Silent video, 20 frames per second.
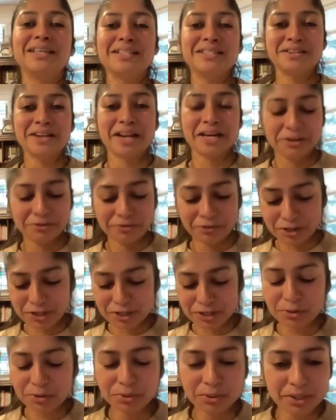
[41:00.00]
kids ready for
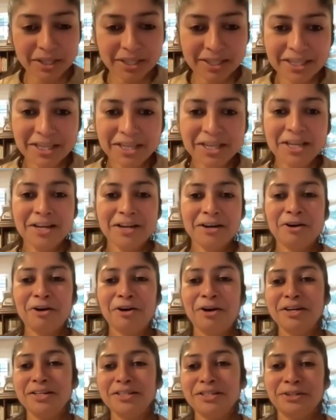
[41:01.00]
school,
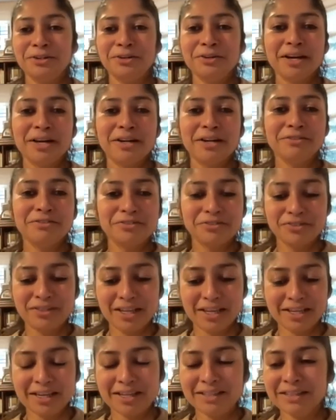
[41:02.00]
or, you know, kind of
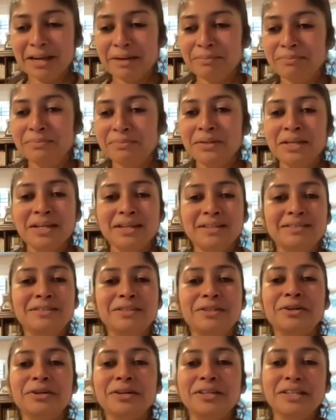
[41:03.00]
taking them,
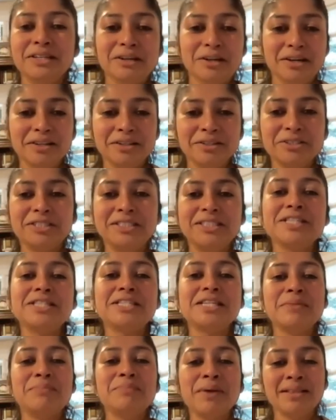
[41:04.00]
you know, here,
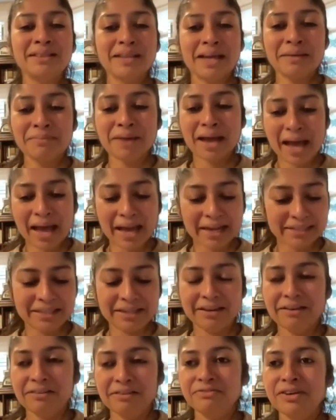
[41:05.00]
just keeping them
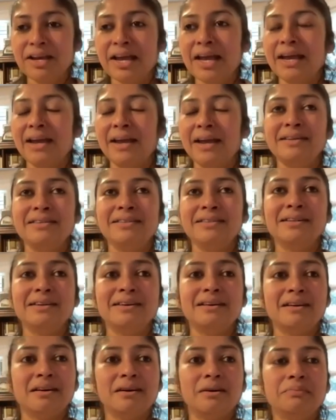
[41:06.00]
active and,
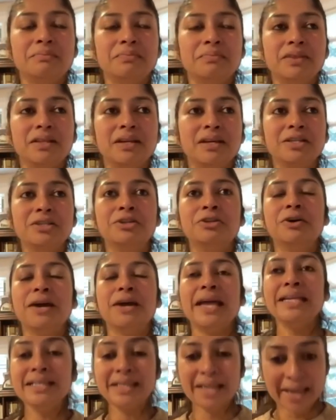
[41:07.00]
you know,
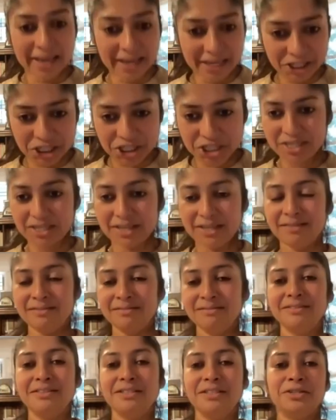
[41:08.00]
engaged
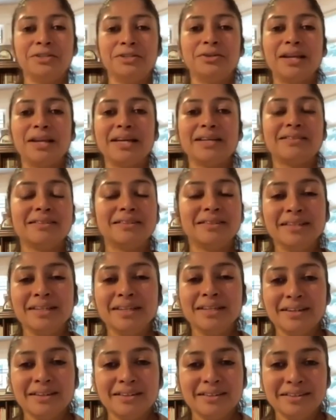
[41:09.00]
and, you know, like,
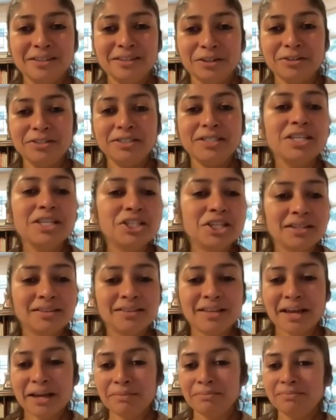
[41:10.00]
you know, teaching
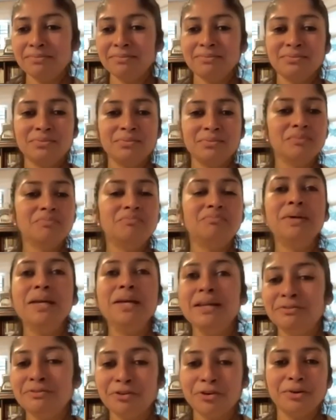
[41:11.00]
them,
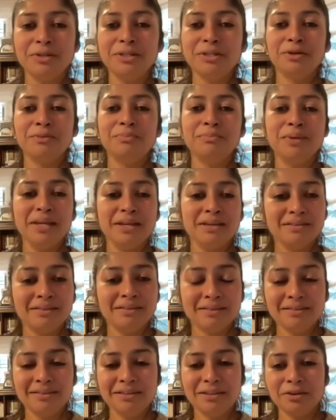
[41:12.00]
being for, you know,
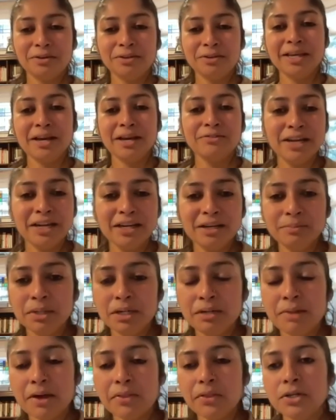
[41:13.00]
being, you know, the
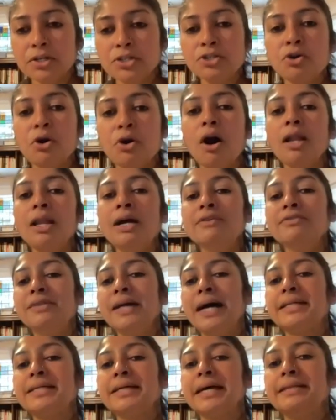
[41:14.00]
available mother. So all of
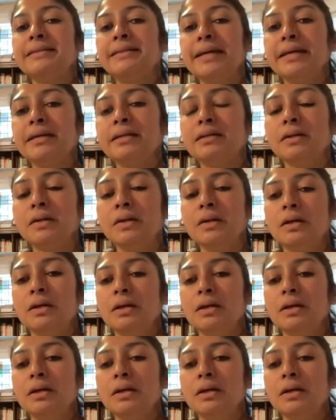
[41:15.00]
that, I think